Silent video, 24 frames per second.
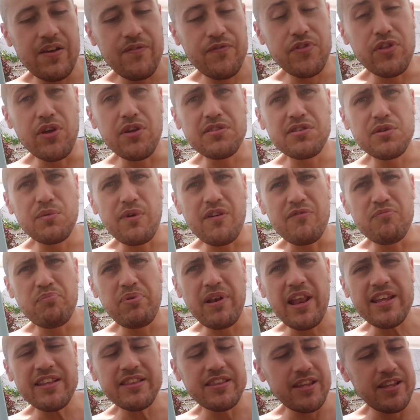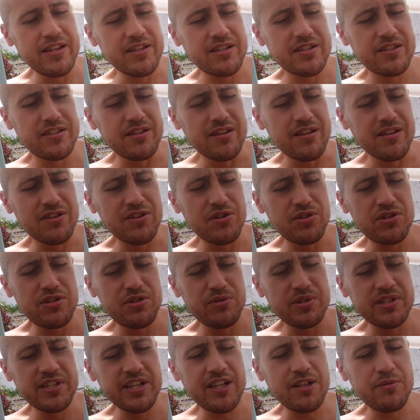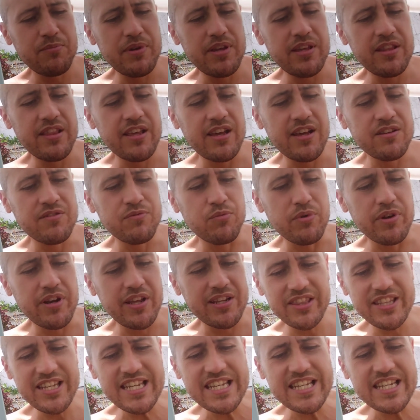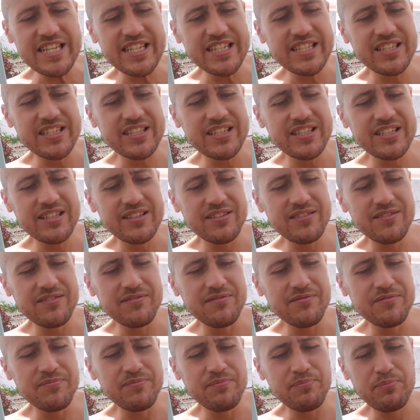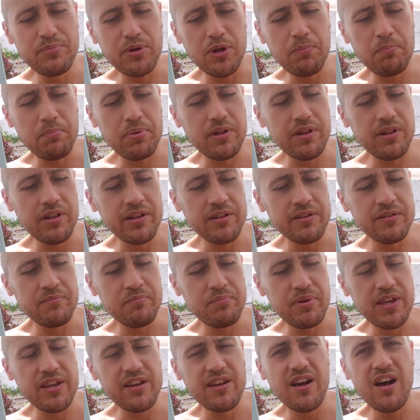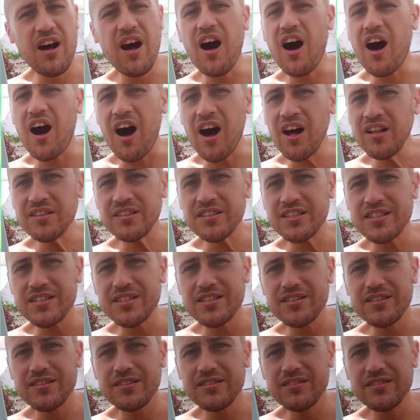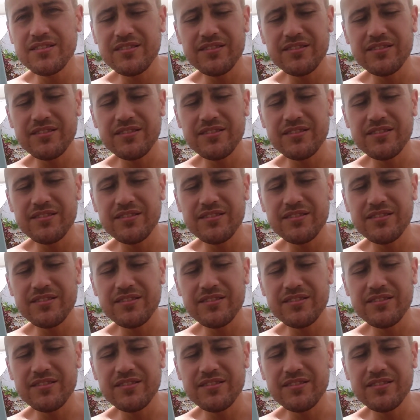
For those who have played this, could you tell me that what are these purple and pink hearts?